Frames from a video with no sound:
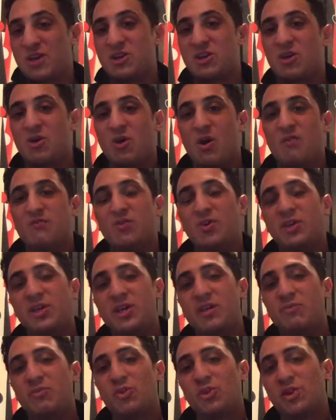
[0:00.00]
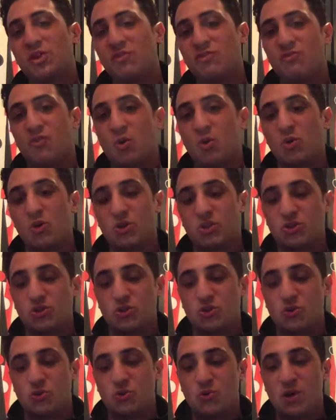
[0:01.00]
You know, I really am looking forward
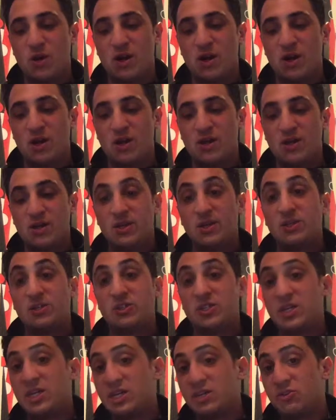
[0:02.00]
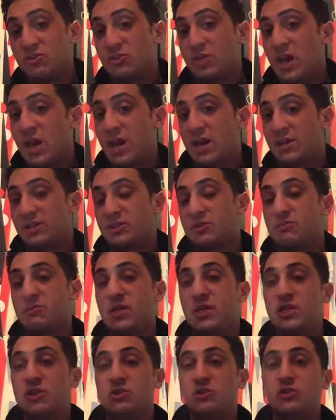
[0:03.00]
to uh, seeing you guys and
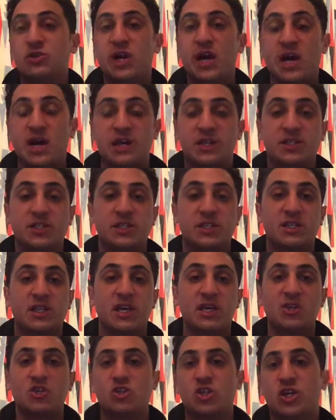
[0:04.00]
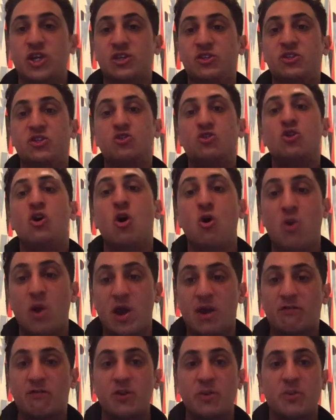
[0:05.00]
meeting you guys and getting a chance to know
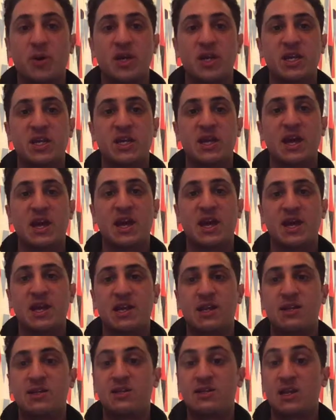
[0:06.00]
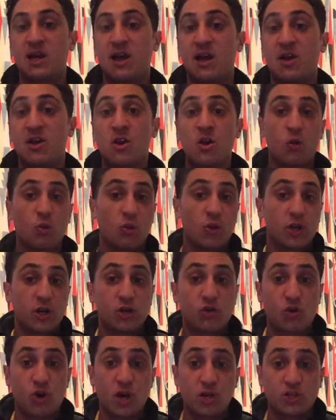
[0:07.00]
everybody. And uh, we're going
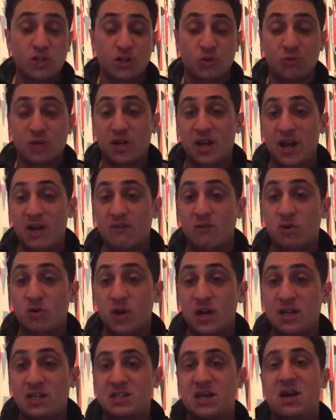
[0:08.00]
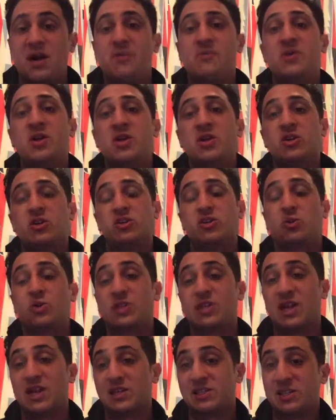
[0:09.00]
to crush it. We're going to have a great time. So, with
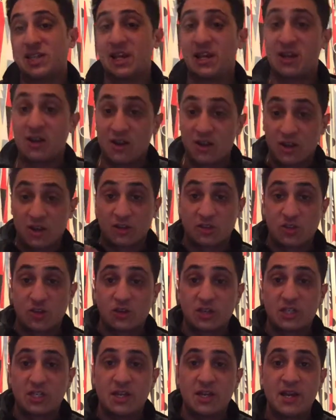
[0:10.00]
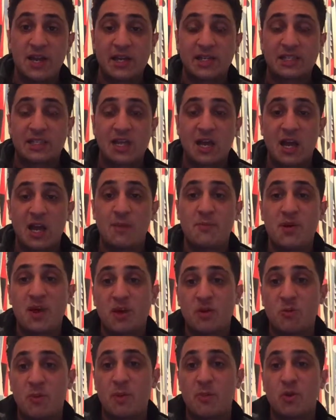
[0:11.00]
that said, I'll talk to you next time. And
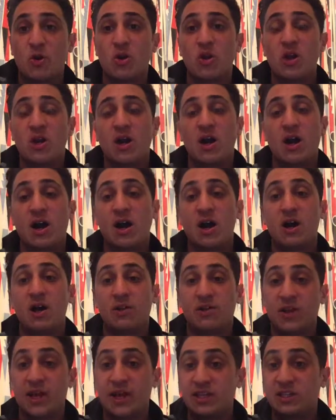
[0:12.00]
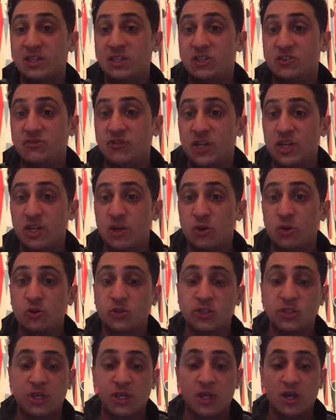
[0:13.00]
remember, uh, like these
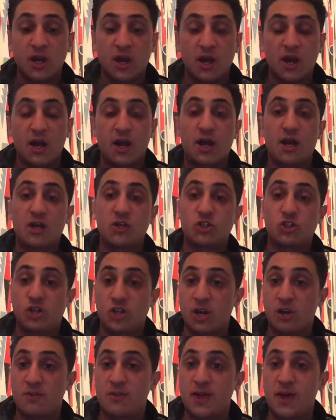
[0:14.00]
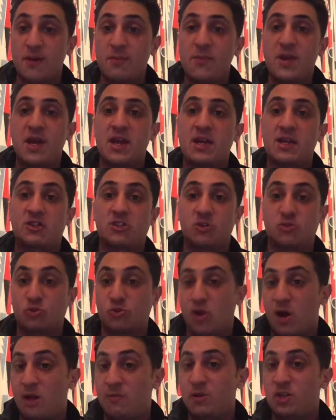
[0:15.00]
videos, uh, share them, and
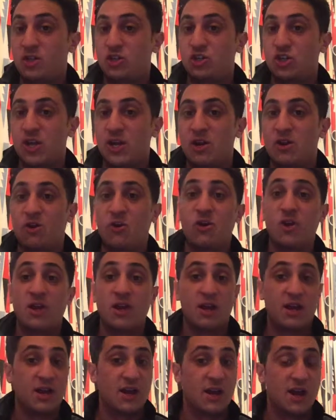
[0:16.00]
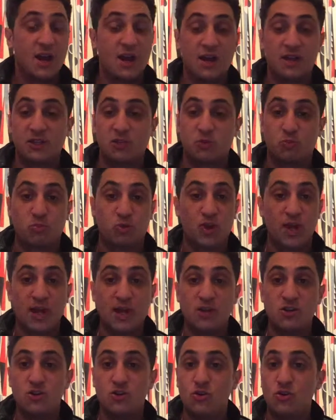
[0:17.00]
subscribe to the channel. Uh, it's
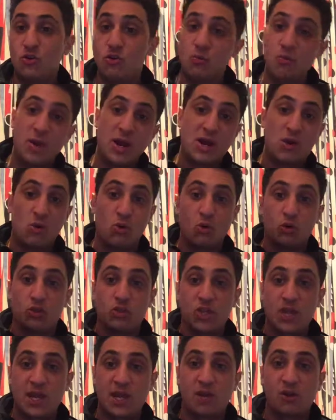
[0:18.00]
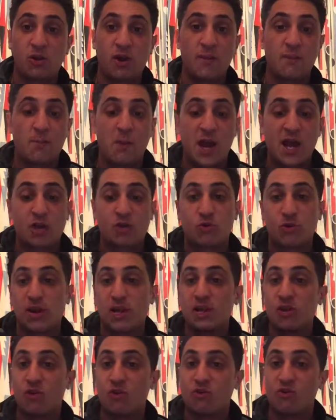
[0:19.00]
brand new, my old channel. I'm
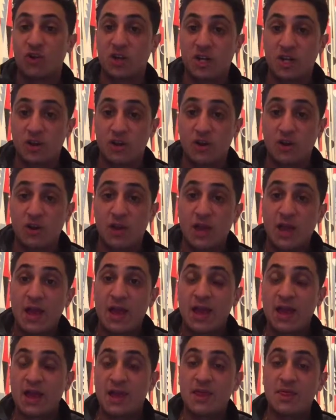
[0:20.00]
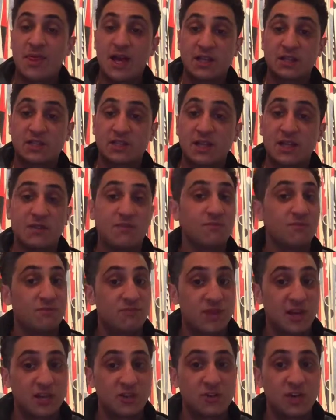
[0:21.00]
migrating over here. And that's it.
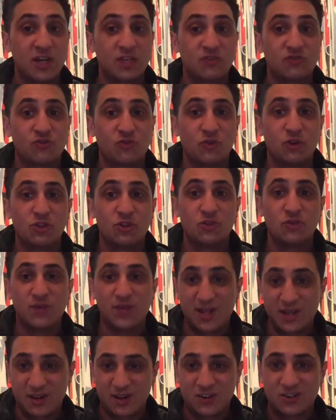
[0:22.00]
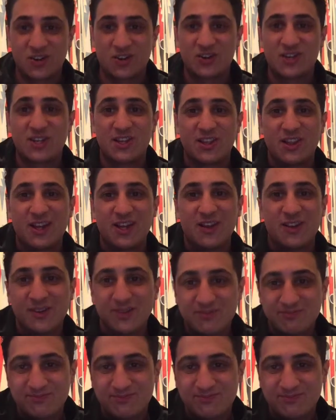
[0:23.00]
Thank you guys for tuning in. I'll talk to you later.